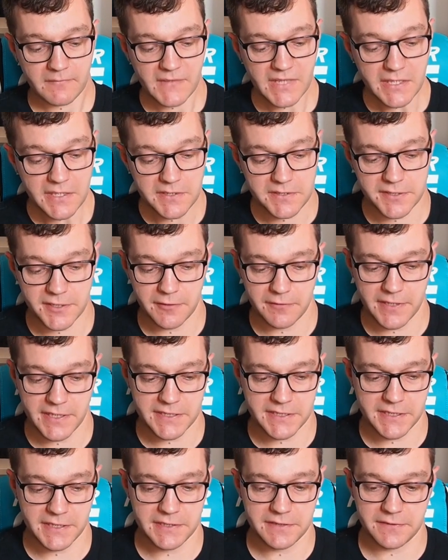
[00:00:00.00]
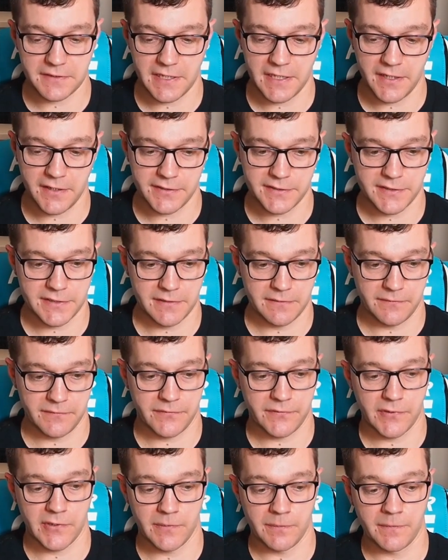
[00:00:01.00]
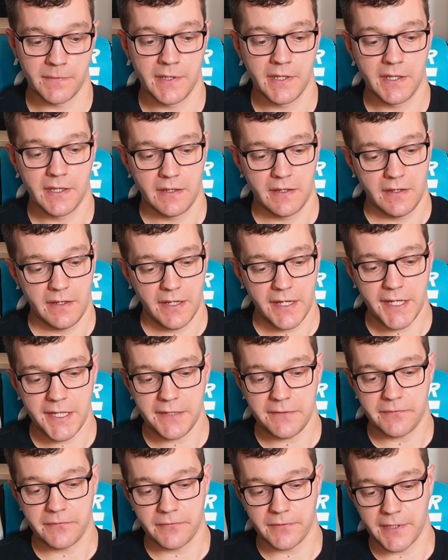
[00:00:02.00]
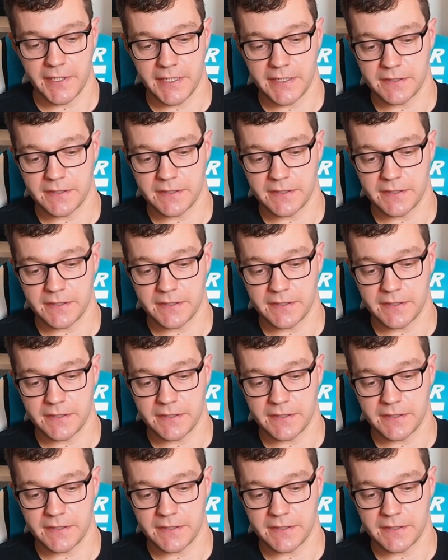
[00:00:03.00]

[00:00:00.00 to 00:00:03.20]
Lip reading: So this is an item from E3